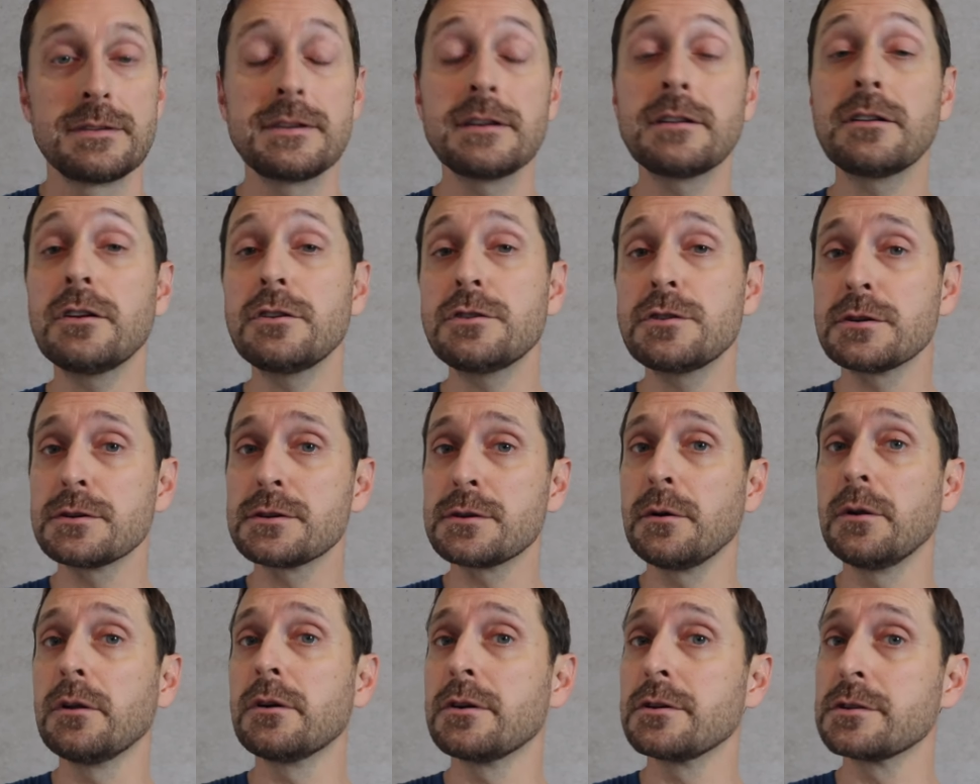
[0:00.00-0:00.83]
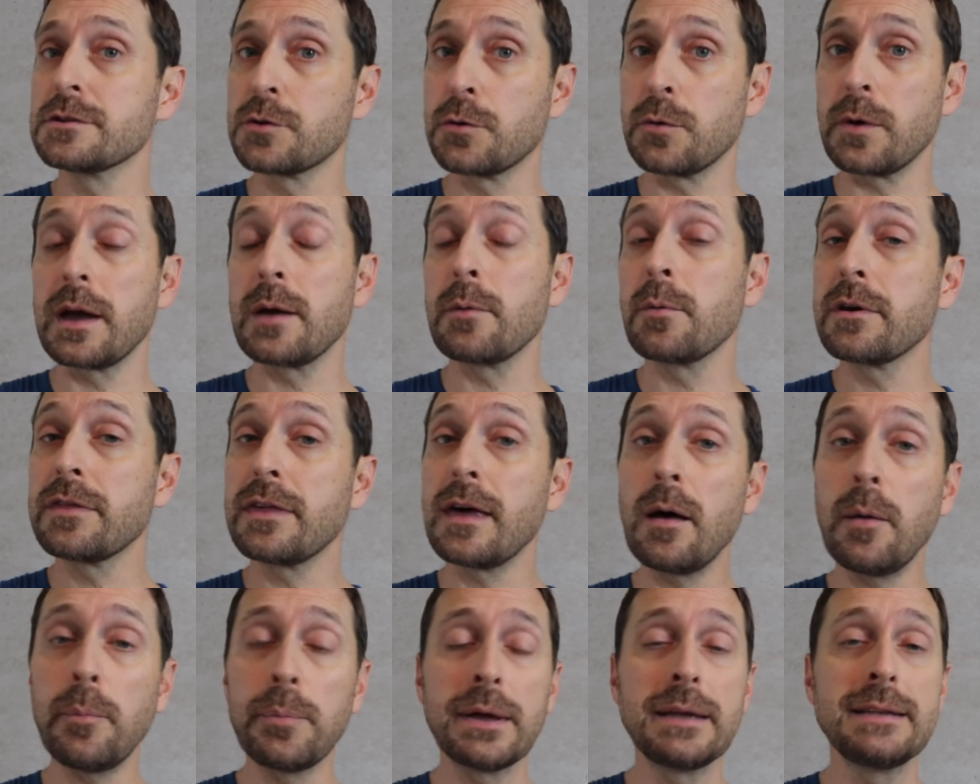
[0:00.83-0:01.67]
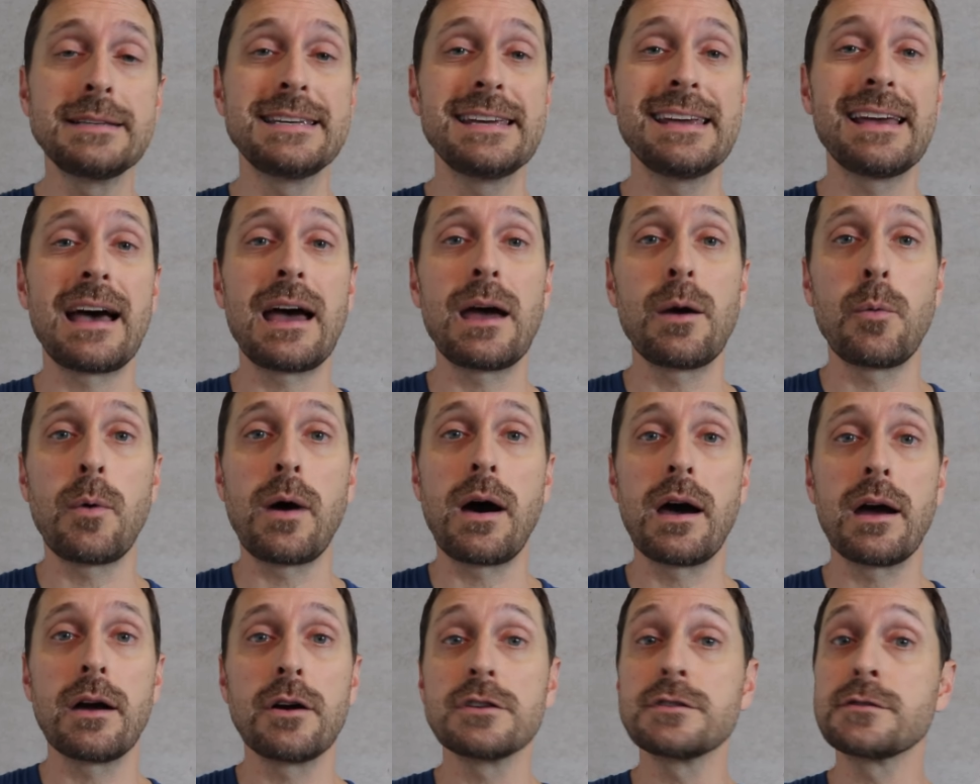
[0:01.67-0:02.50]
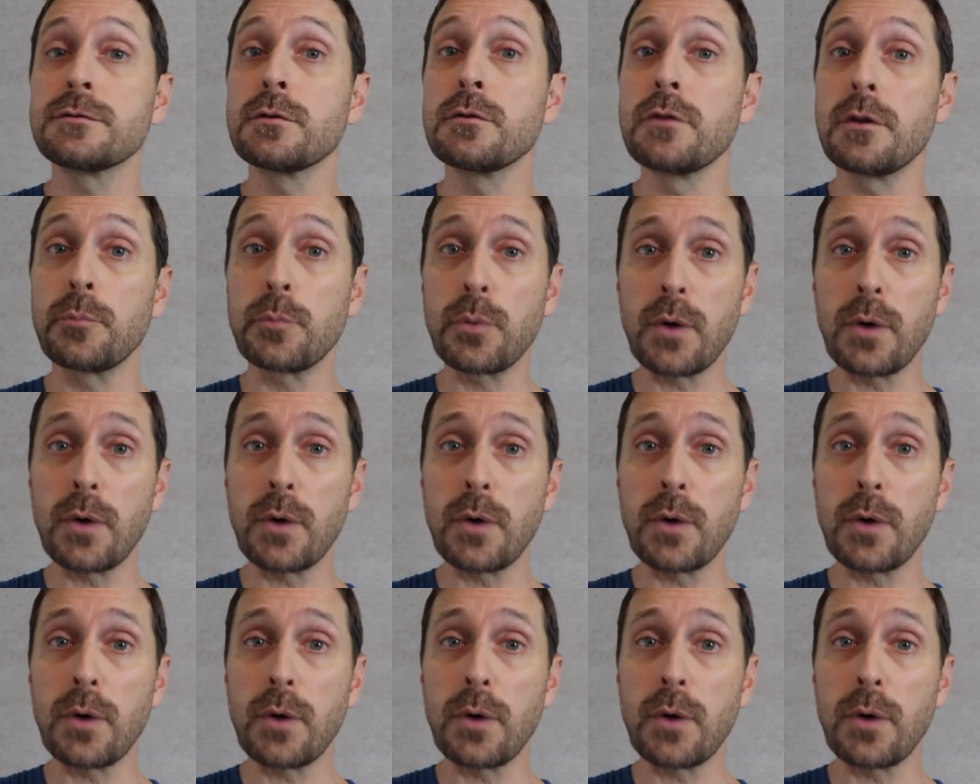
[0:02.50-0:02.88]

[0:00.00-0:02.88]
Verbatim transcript: Signature Solar is great with helping DIYers through the